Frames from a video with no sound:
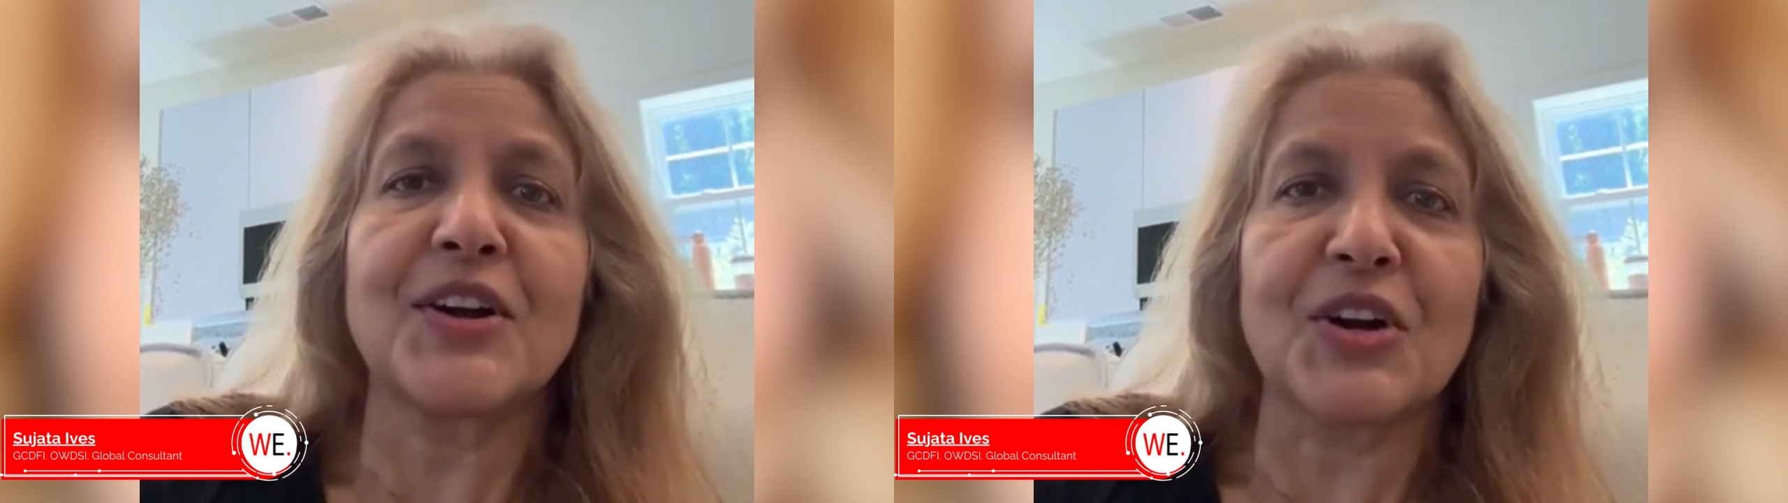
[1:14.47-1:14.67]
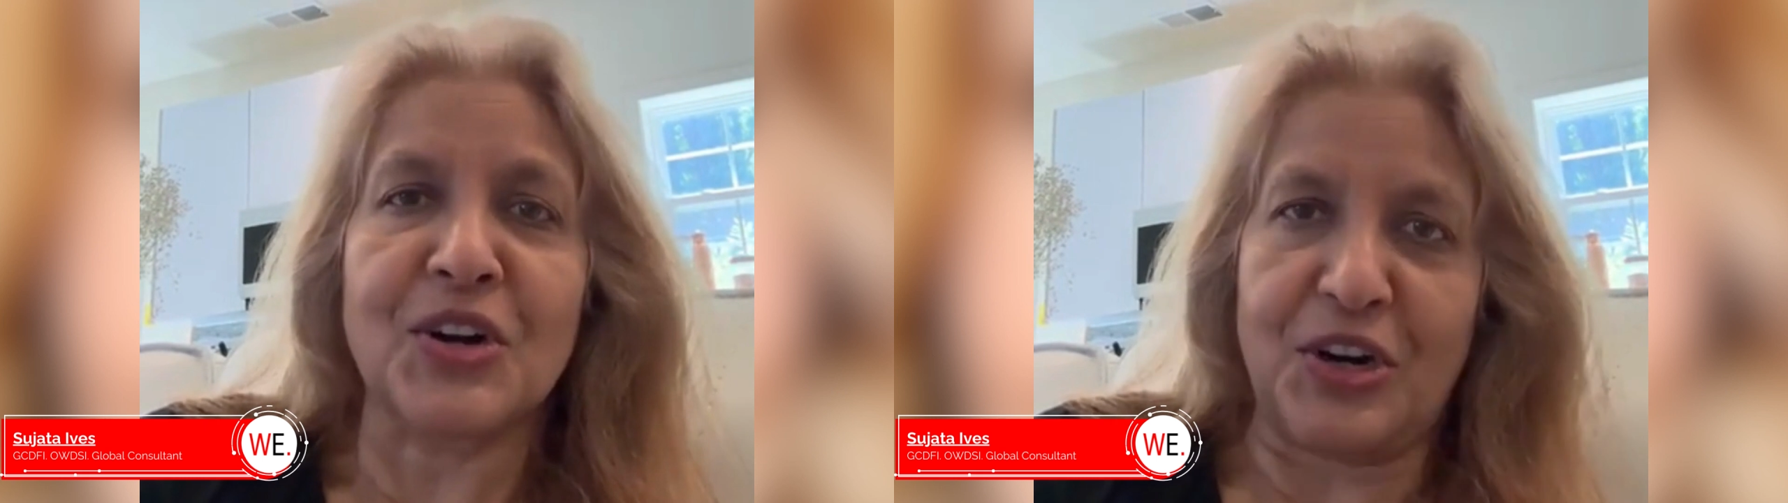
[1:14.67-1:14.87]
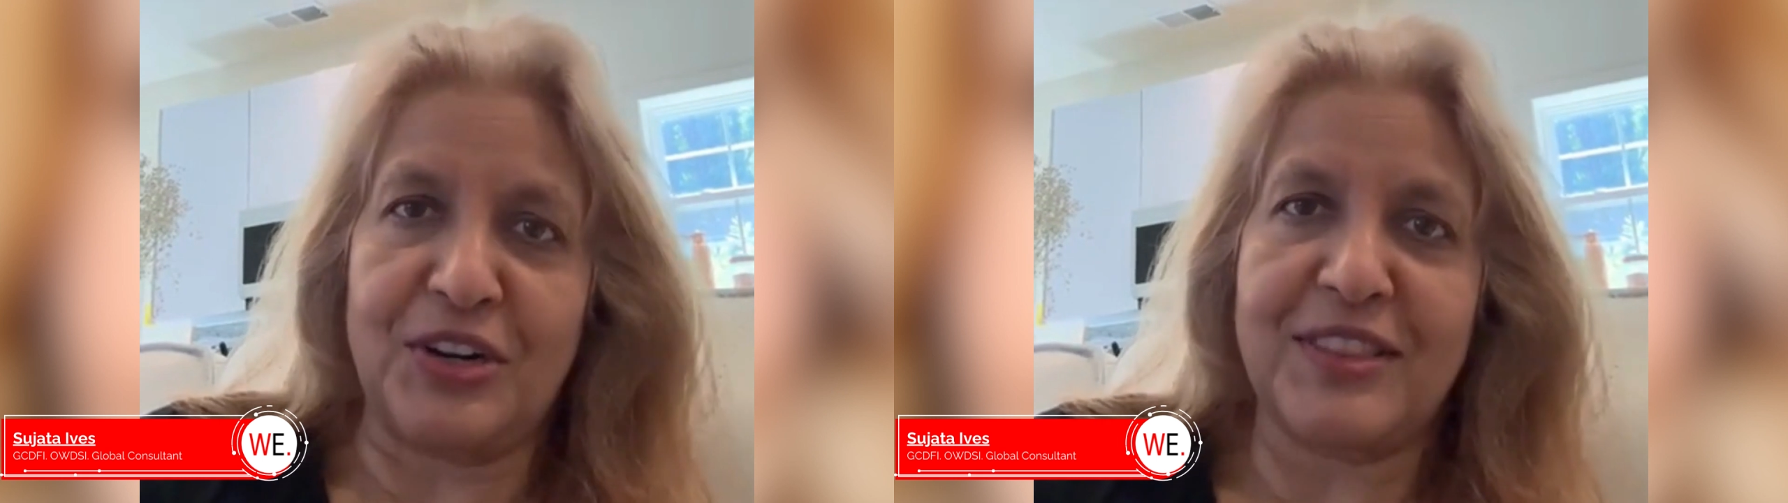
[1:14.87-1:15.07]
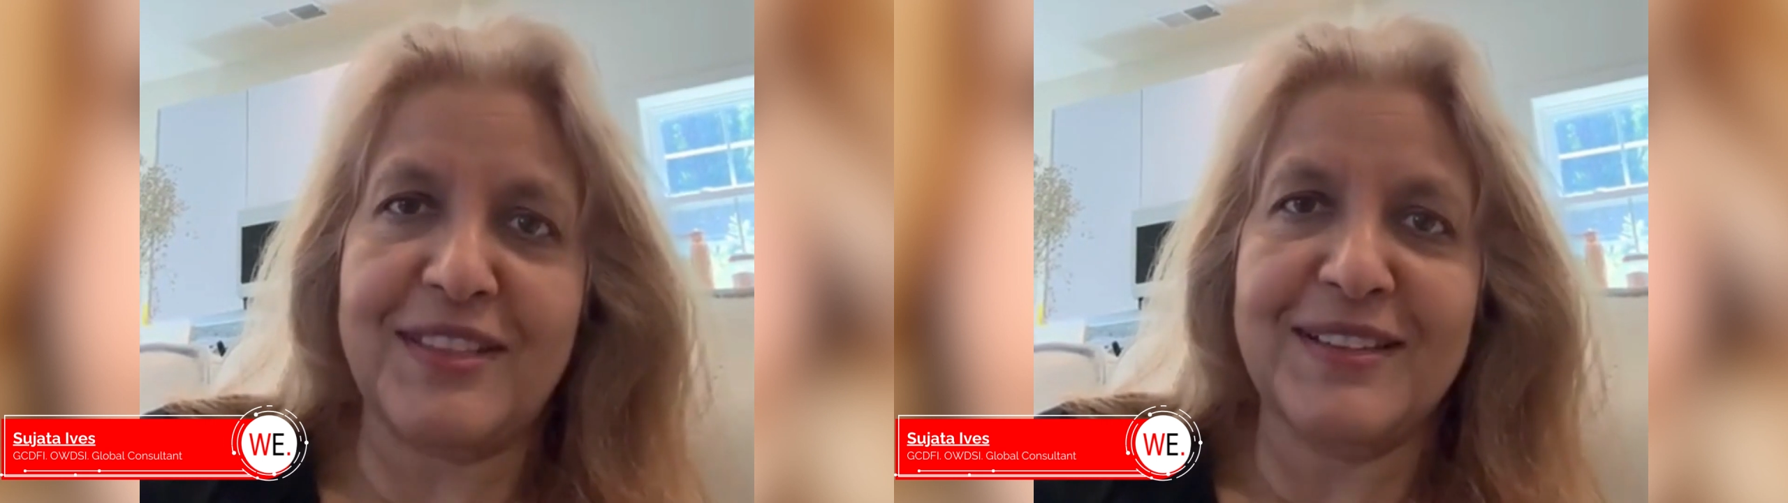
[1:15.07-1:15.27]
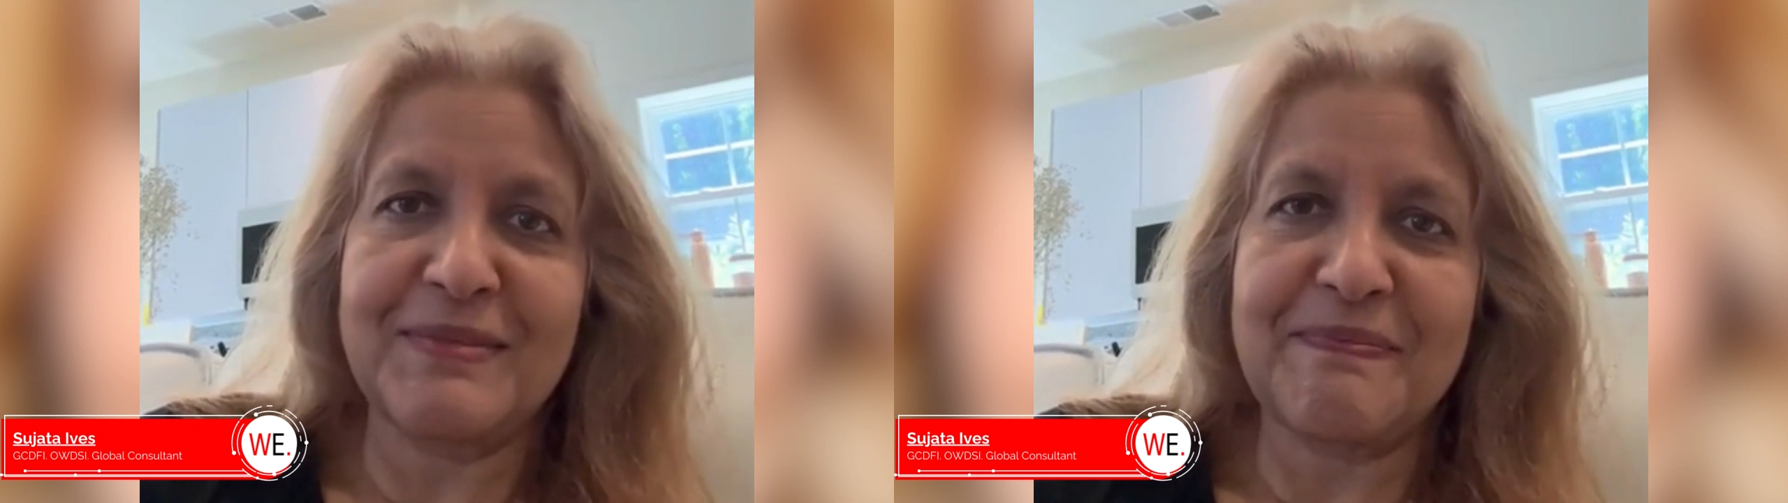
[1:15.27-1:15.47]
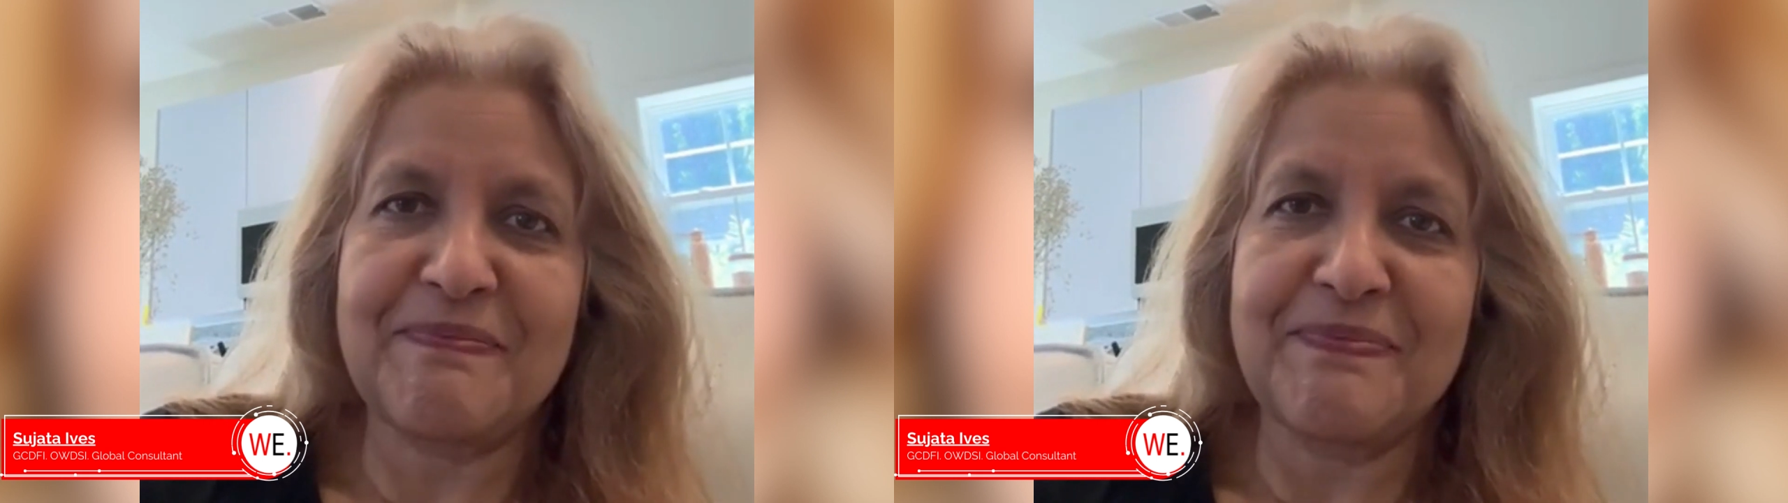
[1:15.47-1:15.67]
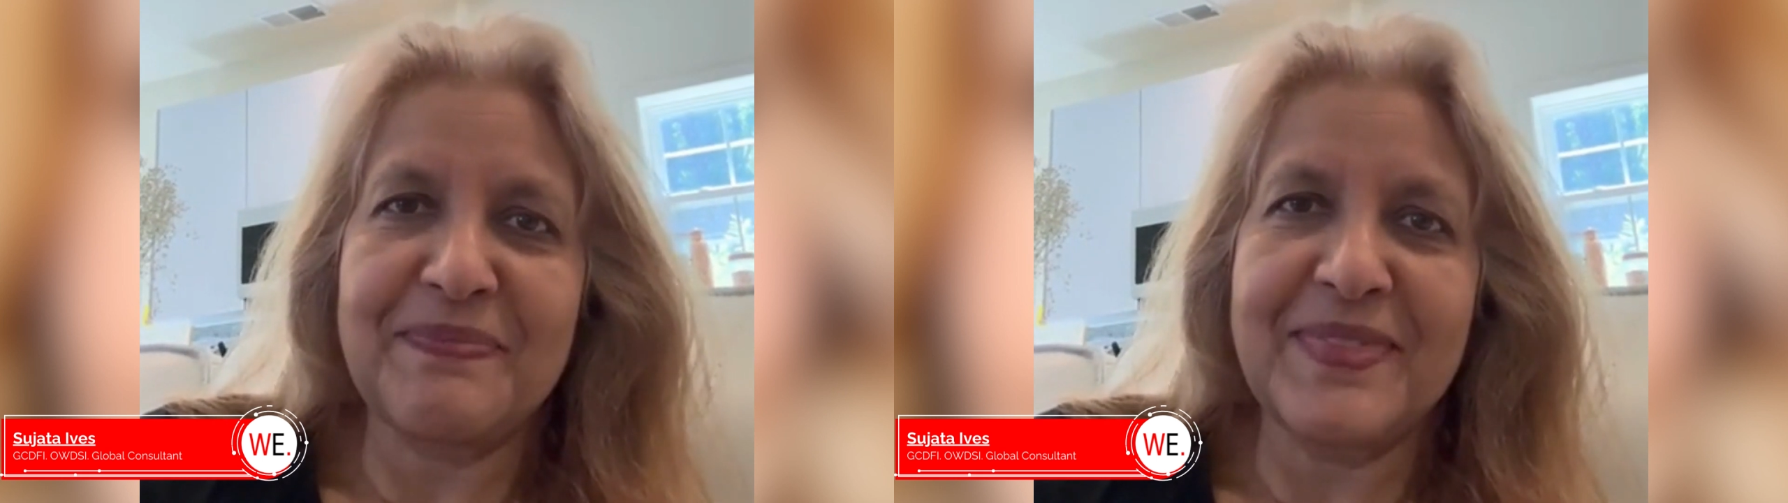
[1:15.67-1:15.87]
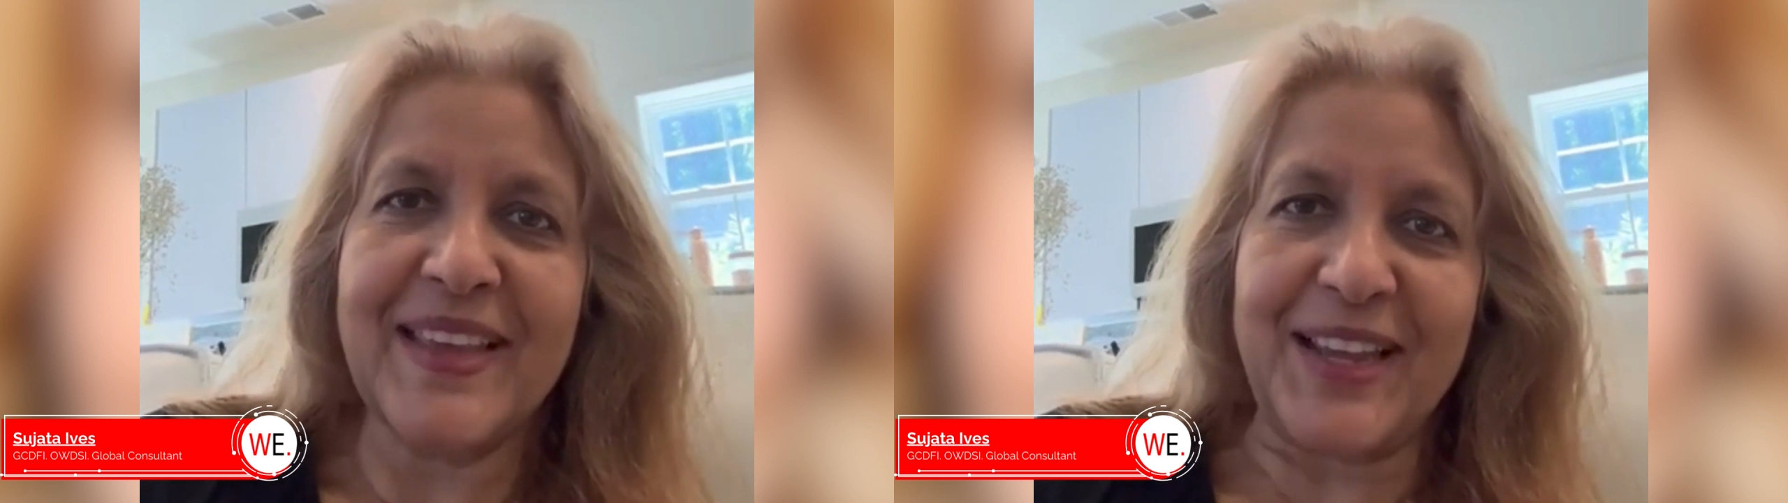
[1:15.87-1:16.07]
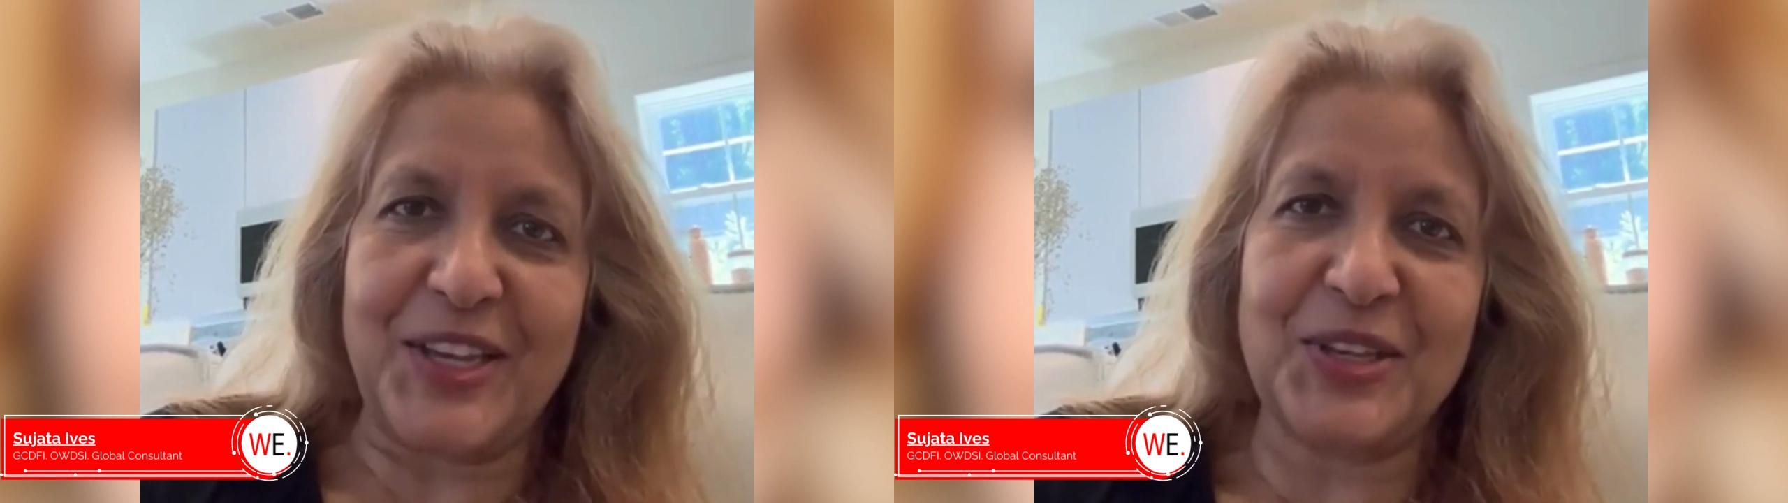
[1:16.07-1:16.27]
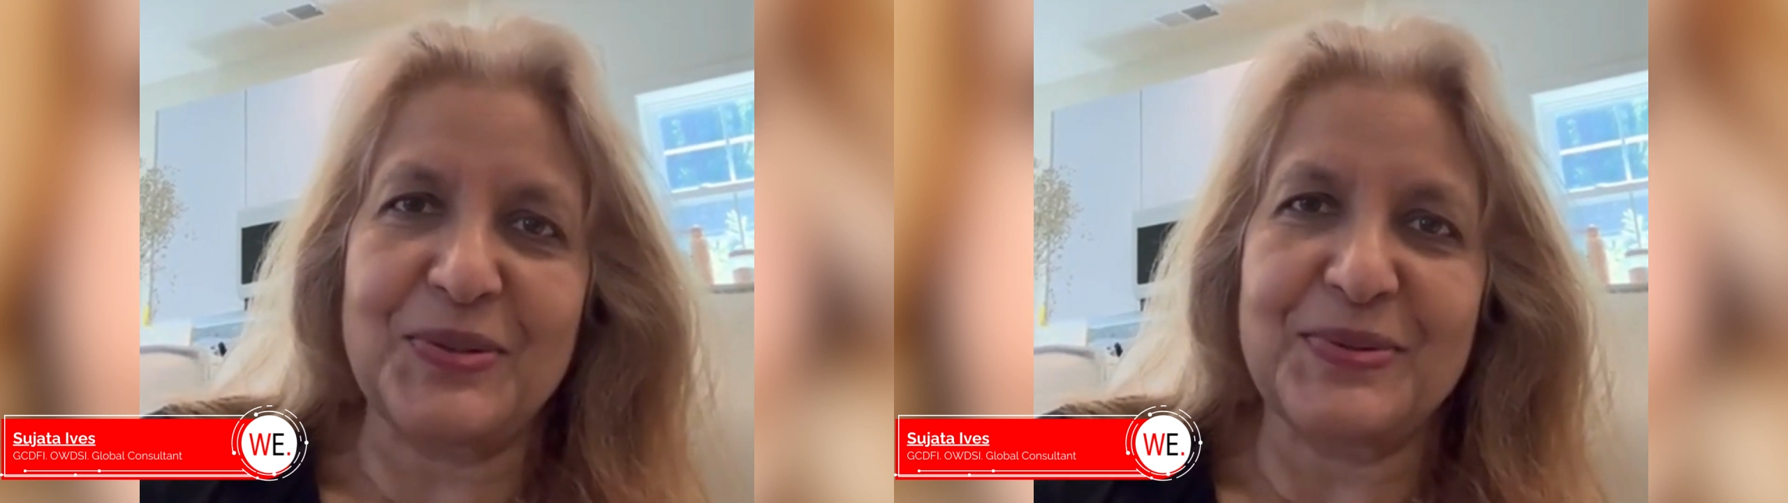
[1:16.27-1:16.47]
earth.
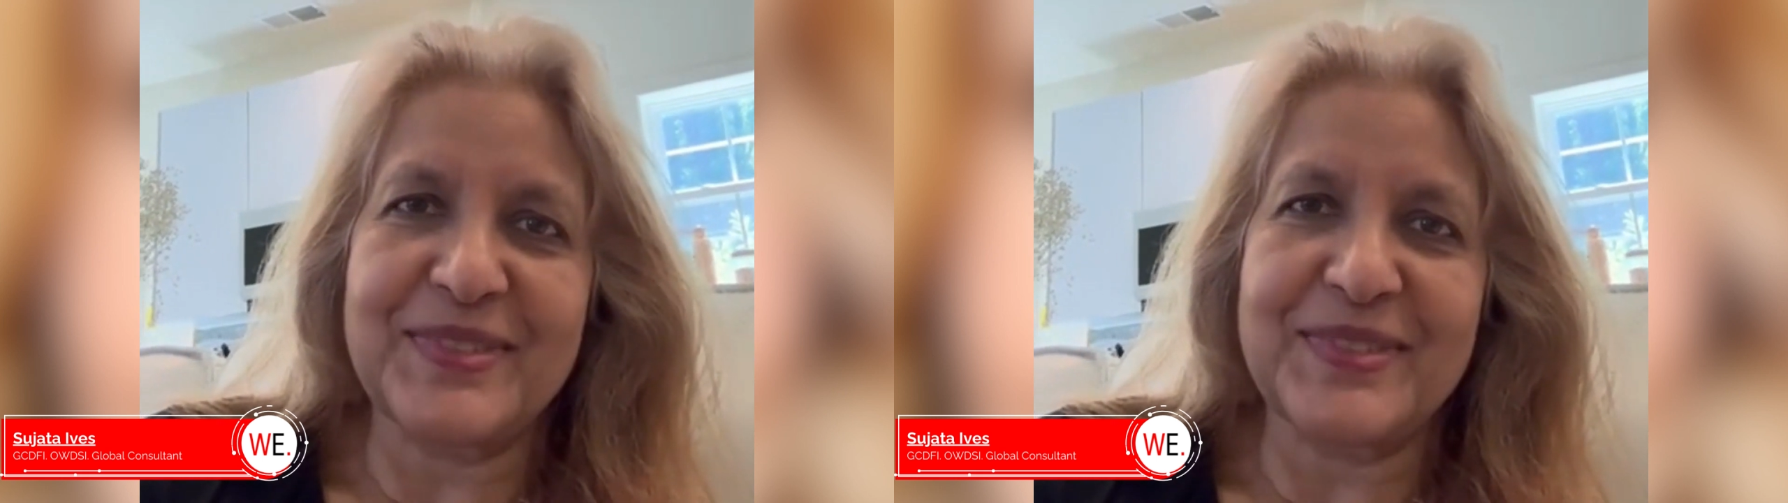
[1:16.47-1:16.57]
Thank you.